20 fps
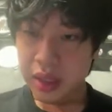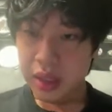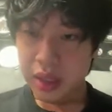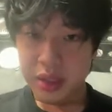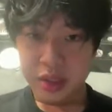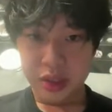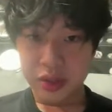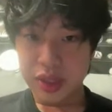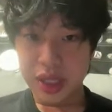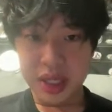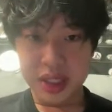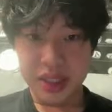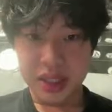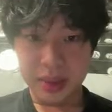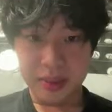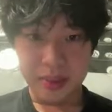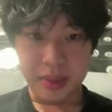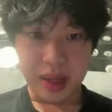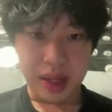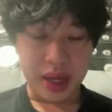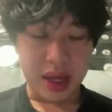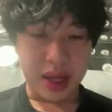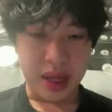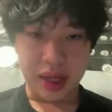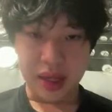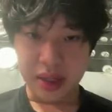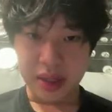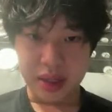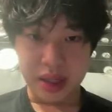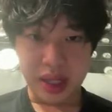so yeah, some
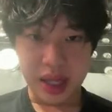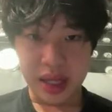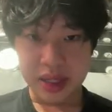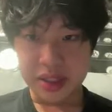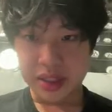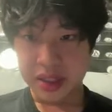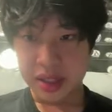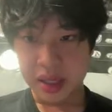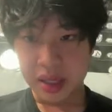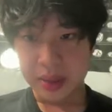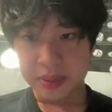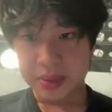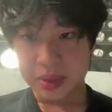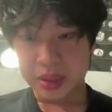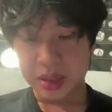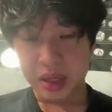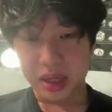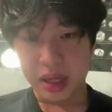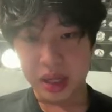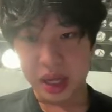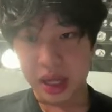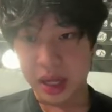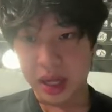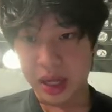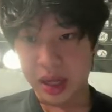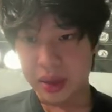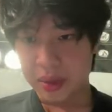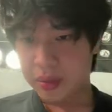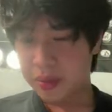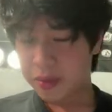last tips
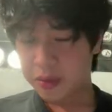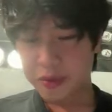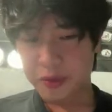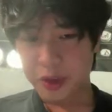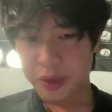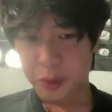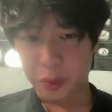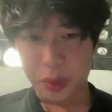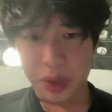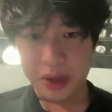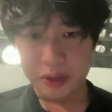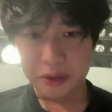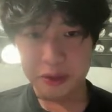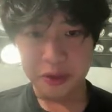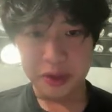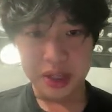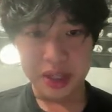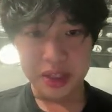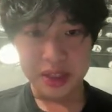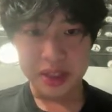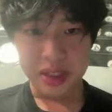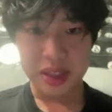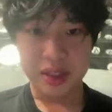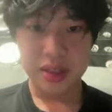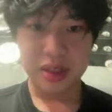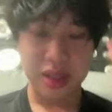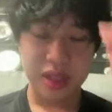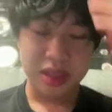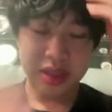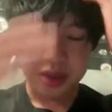for Web3,
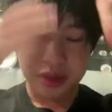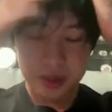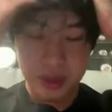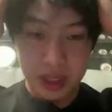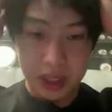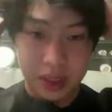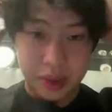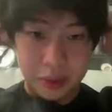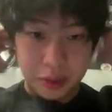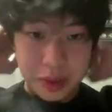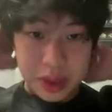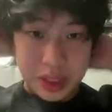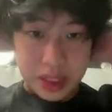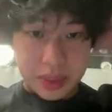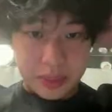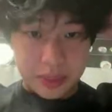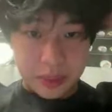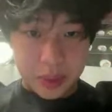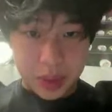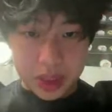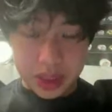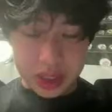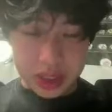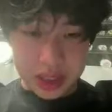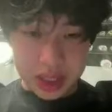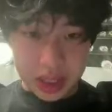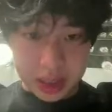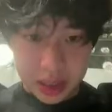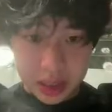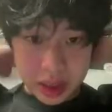since it's like a really emerging
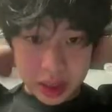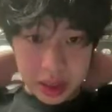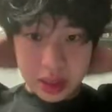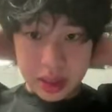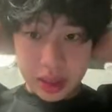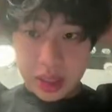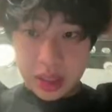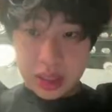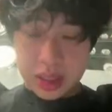sector.